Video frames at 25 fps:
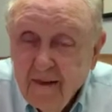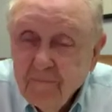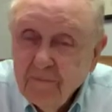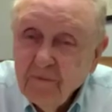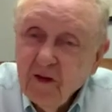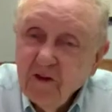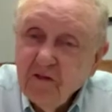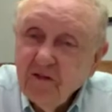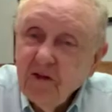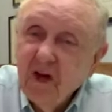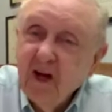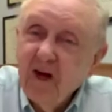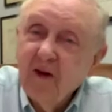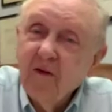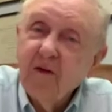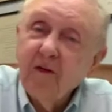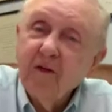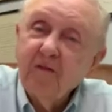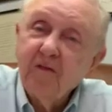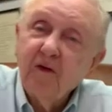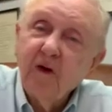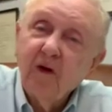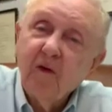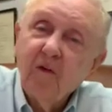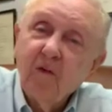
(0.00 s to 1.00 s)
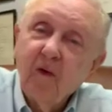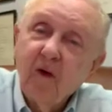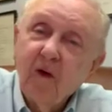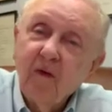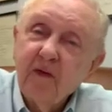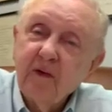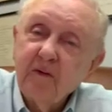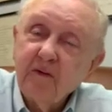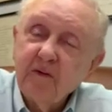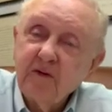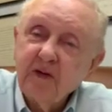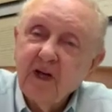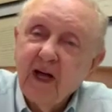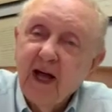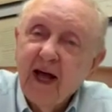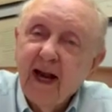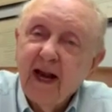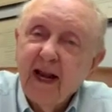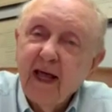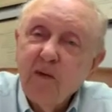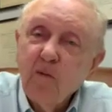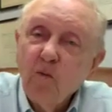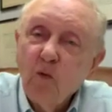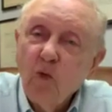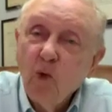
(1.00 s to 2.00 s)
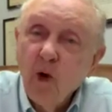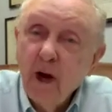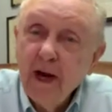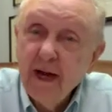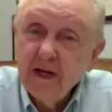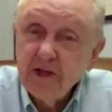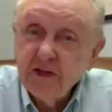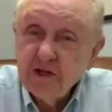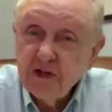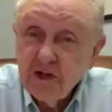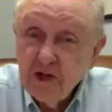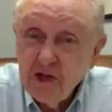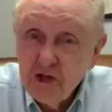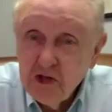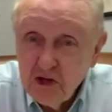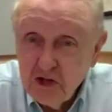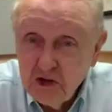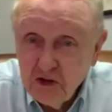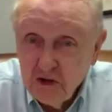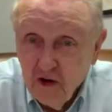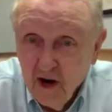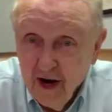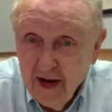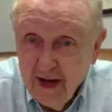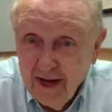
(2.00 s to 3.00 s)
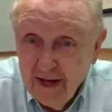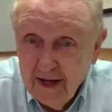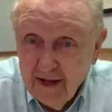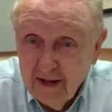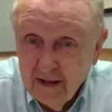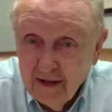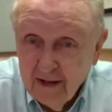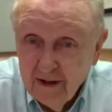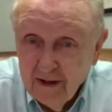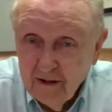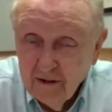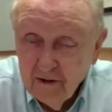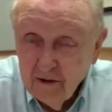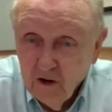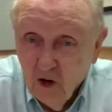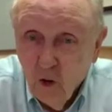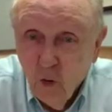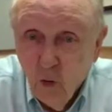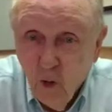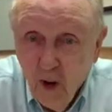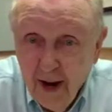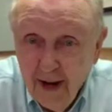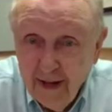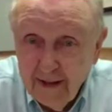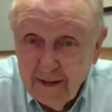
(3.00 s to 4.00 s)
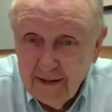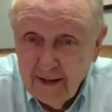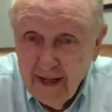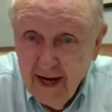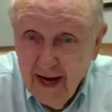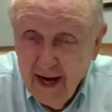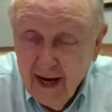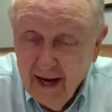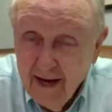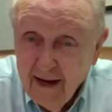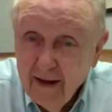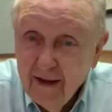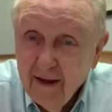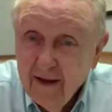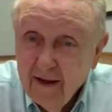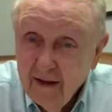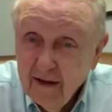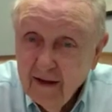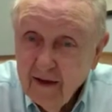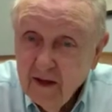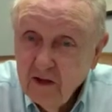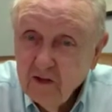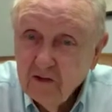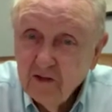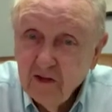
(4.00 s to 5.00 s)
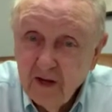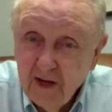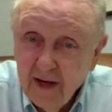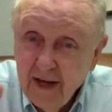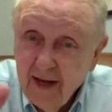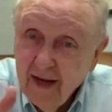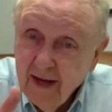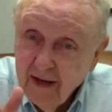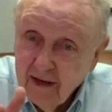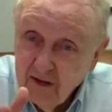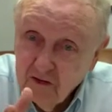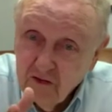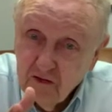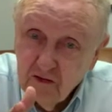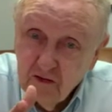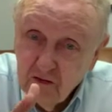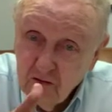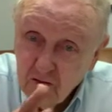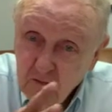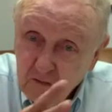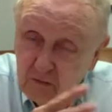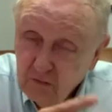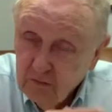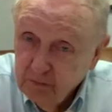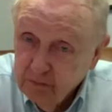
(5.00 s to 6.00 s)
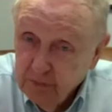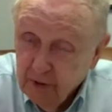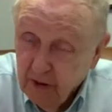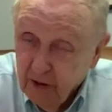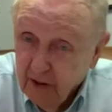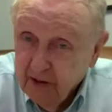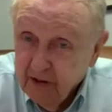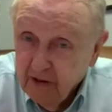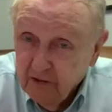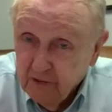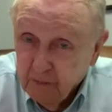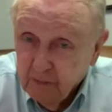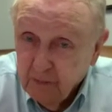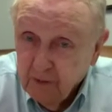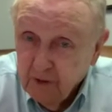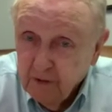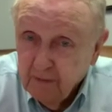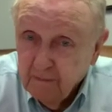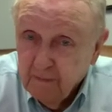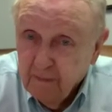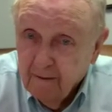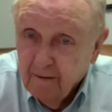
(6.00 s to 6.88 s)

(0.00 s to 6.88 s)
Now, sitting on the front row, there was a guy named Wes Strain, a white guy. He's an ex-policeman.